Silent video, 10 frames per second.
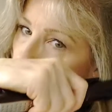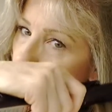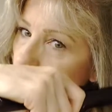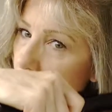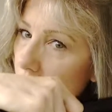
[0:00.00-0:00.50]
to
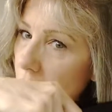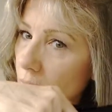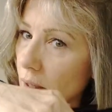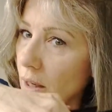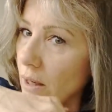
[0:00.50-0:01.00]
go again.
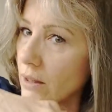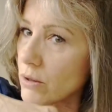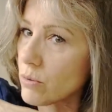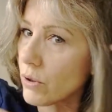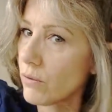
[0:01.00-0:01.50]
And
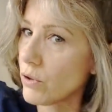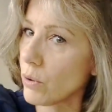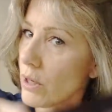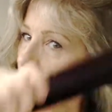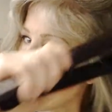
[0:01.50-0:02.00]
this will give you
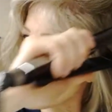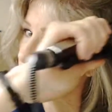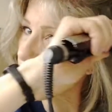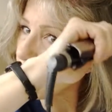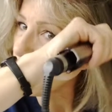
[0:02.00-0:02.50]
a nice
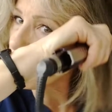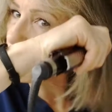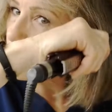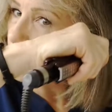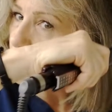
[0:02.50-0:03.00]
sleek
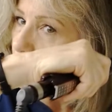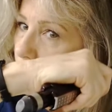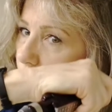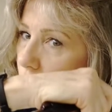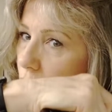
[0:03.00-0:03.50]
look
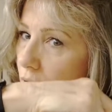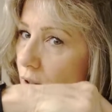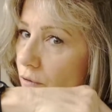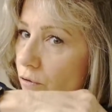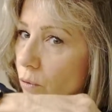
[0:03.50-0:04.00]
if you're
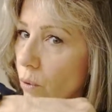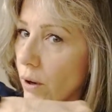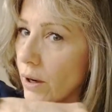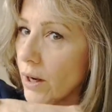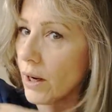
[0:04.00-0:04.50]
looking
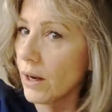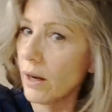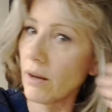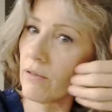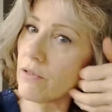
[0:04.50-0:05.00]
for a